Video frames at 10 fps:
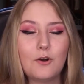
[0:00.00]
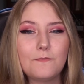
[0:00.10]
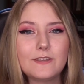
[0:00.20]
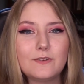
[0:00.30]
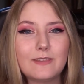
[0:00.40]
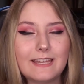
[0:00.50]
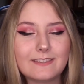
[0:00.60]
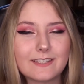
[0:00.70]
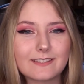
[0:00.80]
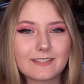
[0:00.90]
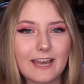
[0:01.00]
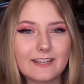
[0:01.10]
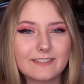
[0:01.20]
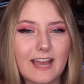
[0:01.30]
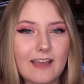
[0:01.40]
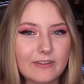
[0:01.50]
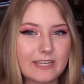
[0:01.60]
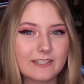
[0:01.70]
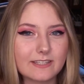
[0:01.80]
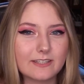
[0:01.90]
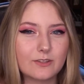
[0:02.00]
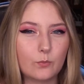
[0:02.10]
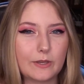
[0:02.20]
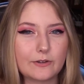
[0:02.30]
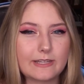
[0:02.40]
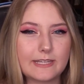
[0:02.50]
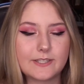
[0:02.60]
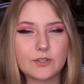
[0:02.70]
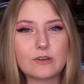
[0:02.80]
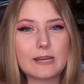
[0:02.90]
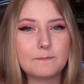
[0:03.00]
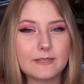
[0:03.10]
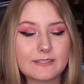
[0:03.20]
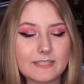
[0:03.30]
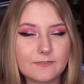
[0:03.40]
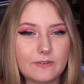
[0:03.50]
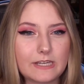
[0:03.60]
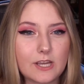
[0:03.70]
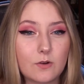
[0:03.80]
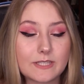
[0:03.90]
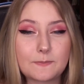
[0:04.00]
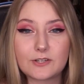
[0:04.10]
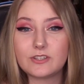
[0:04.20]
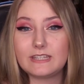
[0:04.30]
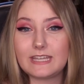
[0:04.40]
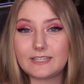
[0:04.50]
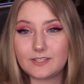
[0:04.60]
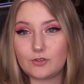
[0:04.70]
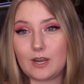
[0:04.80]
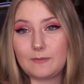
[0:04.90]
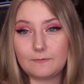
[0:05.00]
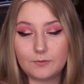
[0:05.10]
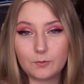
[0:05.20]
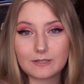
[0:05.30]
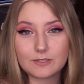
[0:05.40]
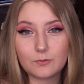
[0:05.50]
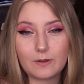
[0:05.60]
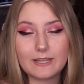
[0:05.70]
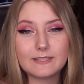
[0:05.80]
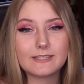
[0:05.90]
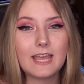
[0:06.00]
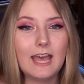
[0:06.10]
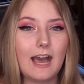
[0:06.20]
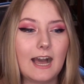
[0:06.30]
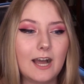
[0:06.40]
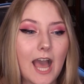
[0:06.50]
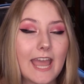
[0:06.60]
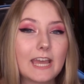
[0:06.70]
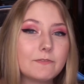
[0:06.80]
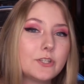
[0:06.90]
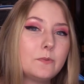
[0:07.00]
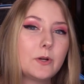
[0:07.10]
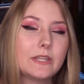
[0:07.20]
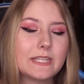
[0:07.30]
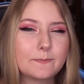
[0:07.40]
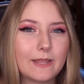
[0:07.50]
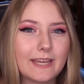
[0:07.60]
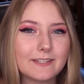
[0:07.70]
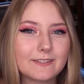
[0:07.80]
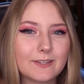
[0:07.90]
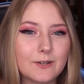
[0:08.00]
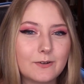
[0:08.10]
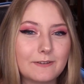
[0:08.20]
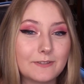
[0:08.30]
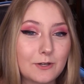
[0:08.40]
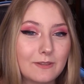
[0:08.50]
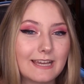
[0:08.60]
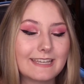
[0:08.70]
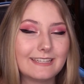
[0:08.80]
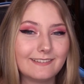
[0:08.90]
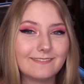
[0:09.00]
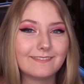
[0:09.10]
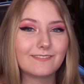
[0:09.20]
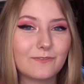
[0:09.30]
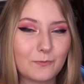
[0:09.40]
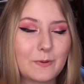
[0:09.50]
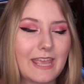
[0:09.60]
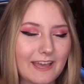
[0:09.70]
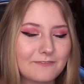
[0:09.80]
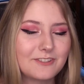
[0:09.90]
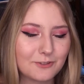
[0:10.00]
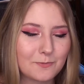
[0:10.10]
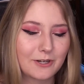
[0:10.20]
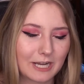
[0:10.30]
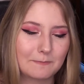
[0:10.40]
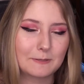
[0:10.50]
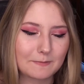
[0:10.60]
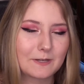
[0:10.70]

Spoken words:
Hopefully you like this kind of diving into the weird Instagram business video, especially the Instagram influencer ones. I have 2 more of these planned, so if you don't like it, we have 2 more coming,